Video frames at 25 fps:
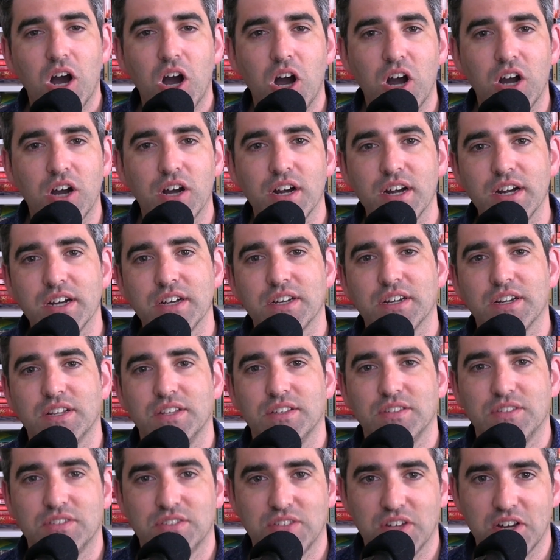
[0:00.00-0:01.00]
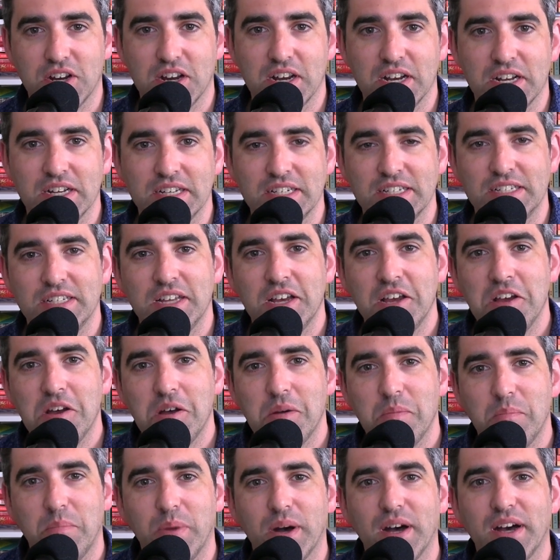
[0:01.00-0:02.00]
are concerned
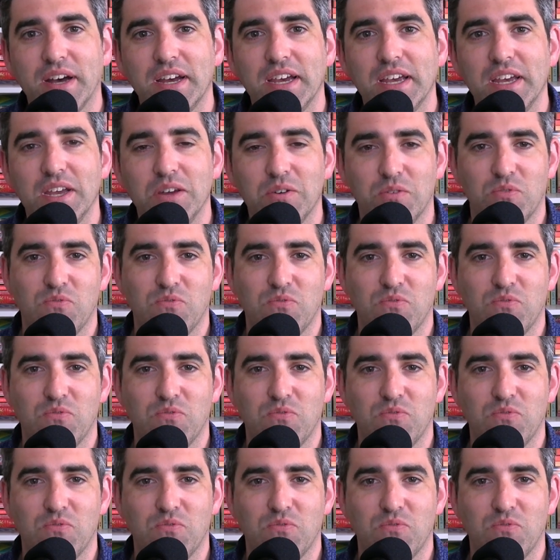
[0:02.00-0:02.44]
by